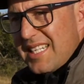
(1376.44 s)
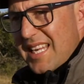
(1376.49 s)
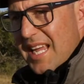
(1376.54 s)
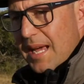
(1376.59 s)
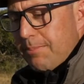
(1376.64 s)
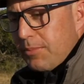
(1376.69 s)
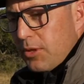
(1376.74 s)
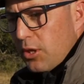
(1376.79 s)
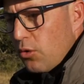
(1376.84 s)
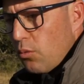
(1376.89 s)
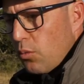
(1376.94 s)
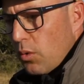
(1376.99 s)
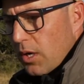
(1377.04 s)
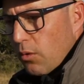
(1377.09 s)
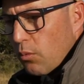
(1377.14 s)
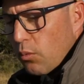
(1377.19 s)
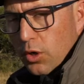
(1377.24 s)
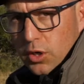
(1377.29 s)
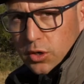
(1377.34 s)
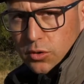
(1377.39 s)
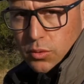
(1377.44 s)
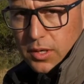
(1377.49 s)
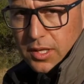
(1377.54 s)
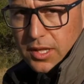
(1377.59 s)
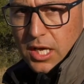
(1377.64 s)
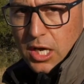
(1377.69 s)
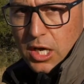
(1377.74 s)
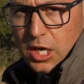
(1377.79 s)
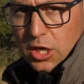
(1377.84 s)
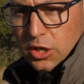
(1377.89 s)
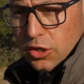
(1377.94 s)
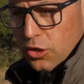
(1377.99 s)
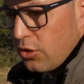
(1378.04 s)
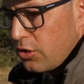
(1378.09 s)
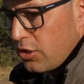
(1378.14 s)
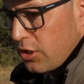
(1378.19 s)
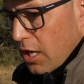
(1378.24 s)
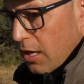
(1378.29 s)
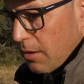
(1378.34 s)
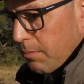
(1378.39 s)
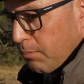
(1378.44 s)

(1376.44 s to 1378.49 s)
depth you want to work with, you start